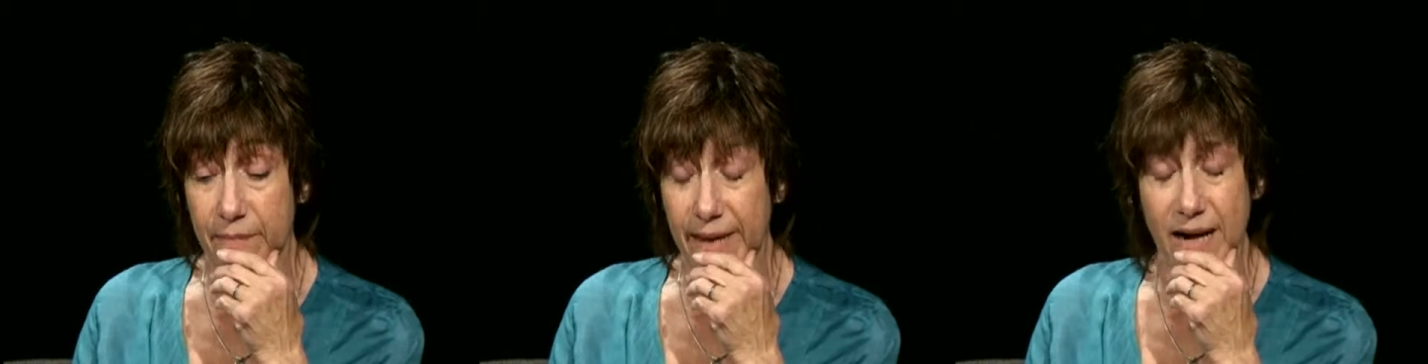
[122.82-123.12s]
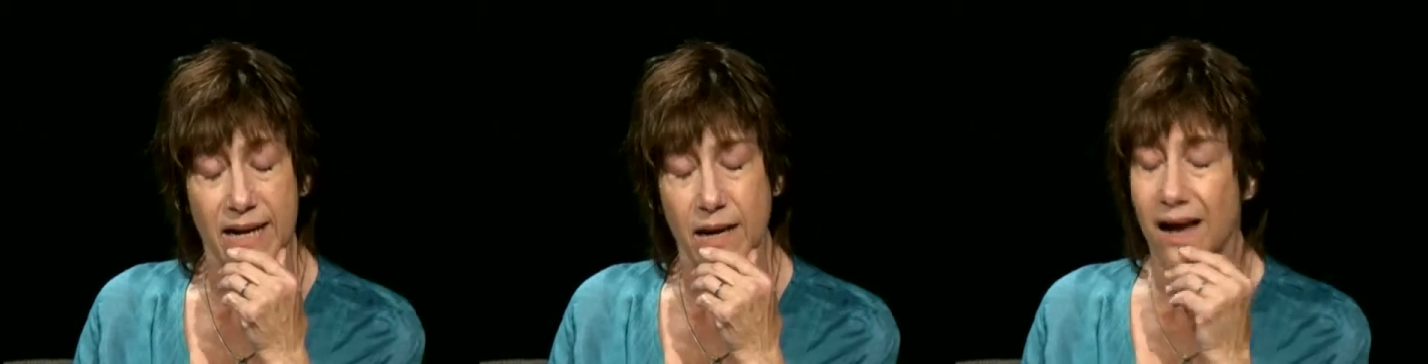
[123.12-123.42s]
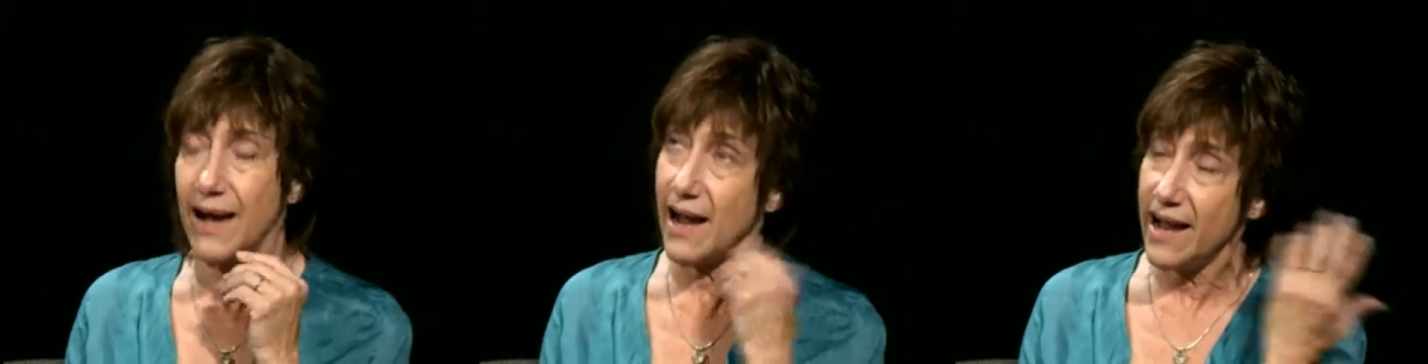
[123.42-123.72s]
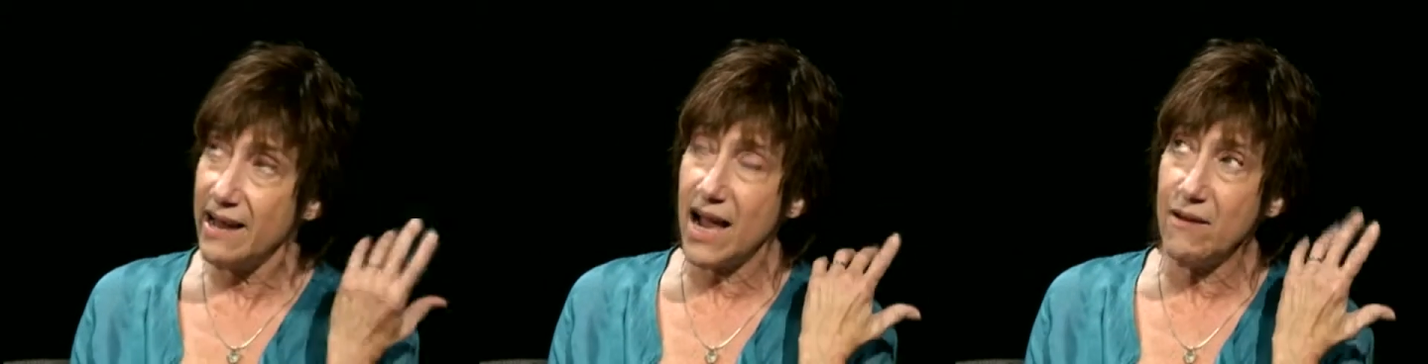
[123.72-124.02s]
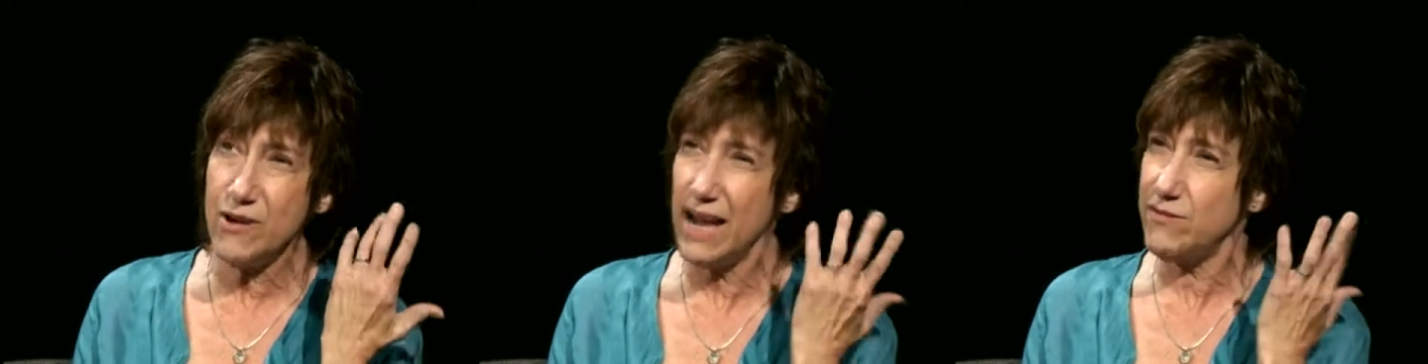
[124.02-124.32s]
and I, I,
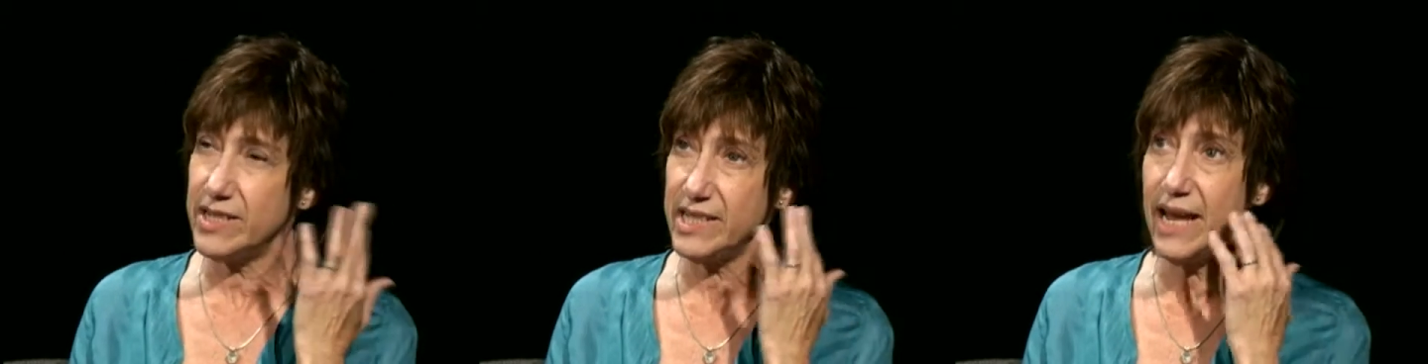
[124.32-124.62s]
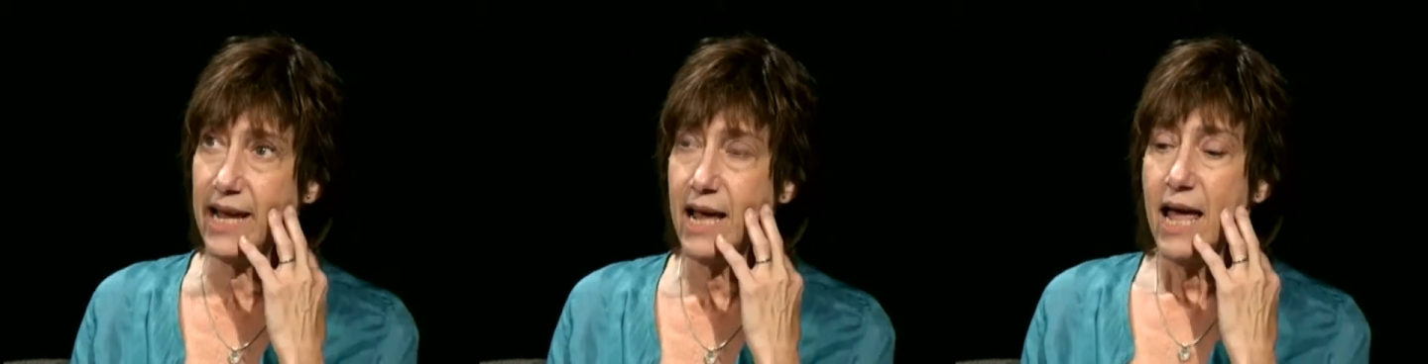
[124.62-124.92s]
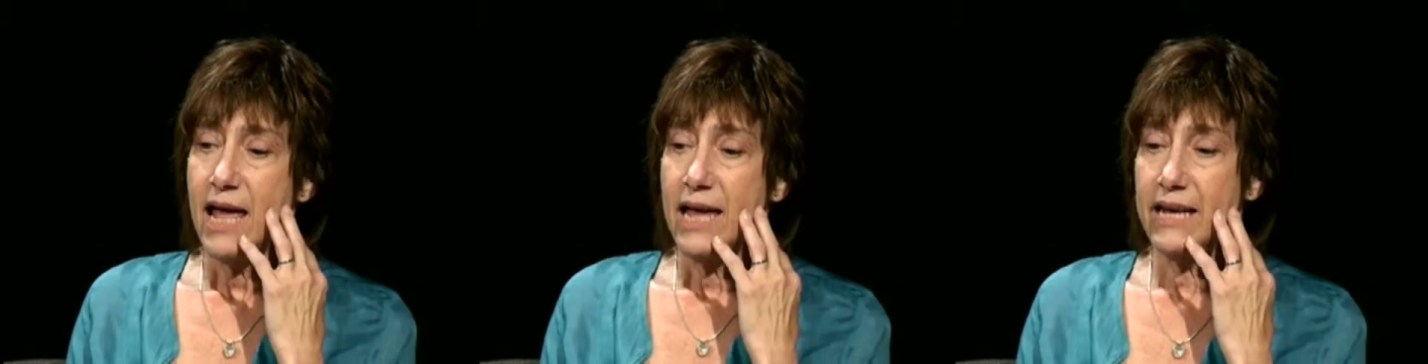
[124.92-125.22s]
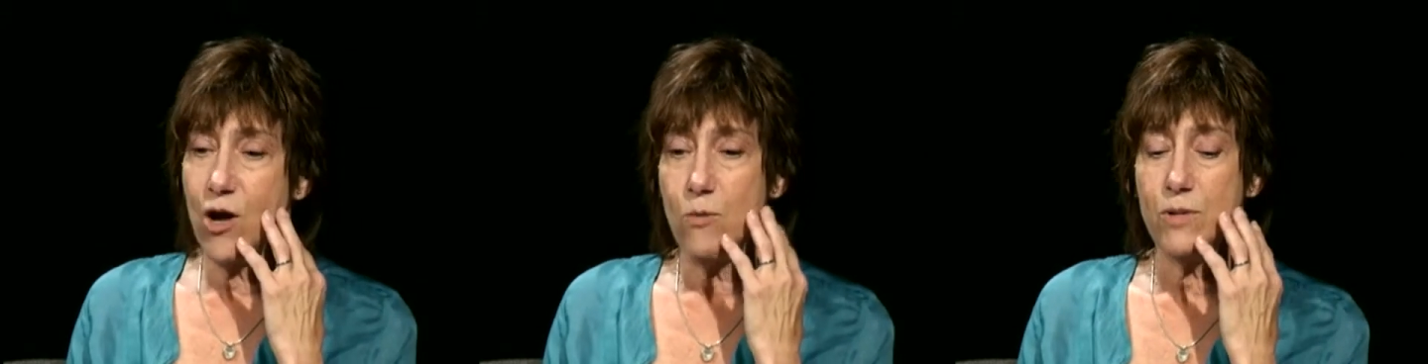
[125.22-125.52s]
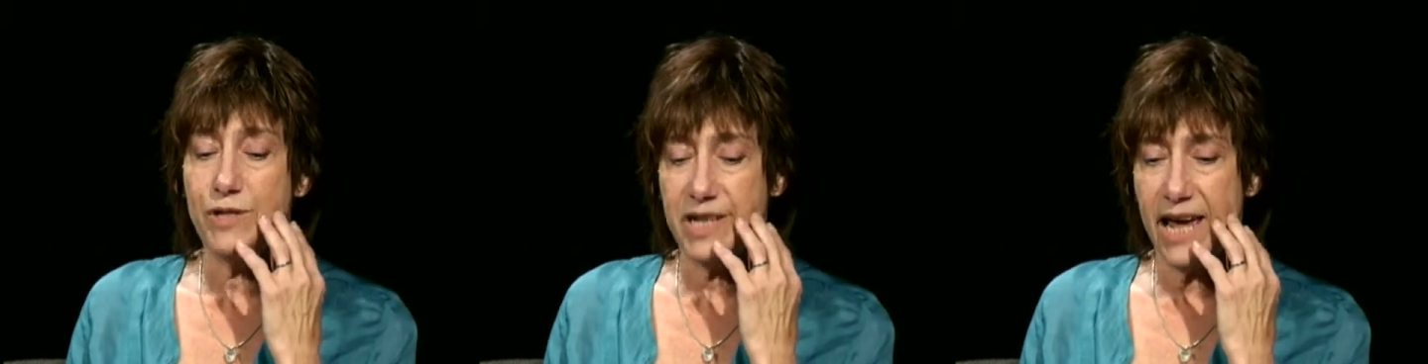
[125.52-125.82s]
I would have to say, it
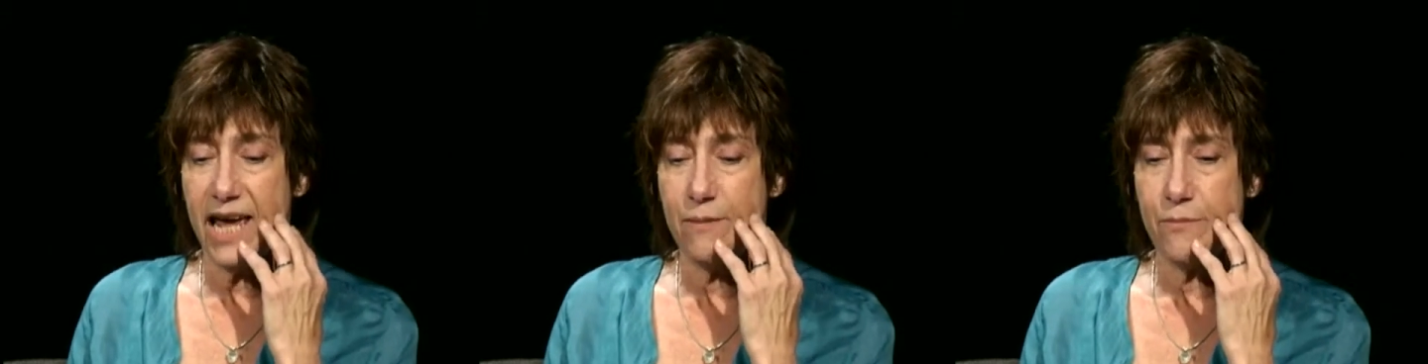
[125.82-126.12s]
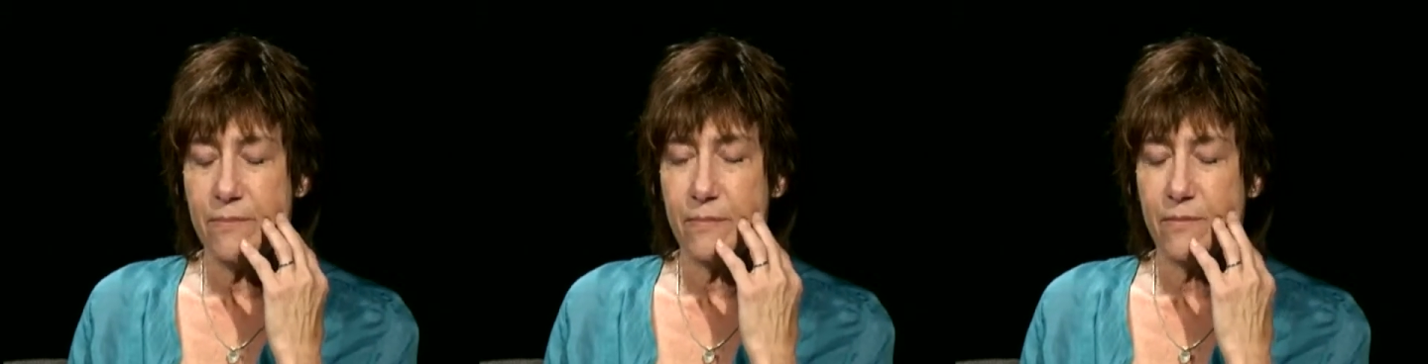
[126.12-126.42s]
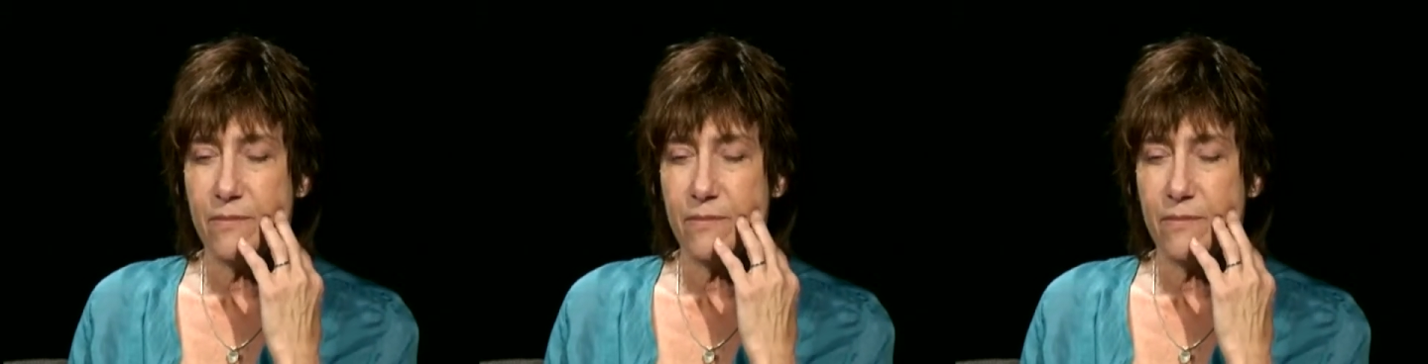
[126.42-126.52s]
almost came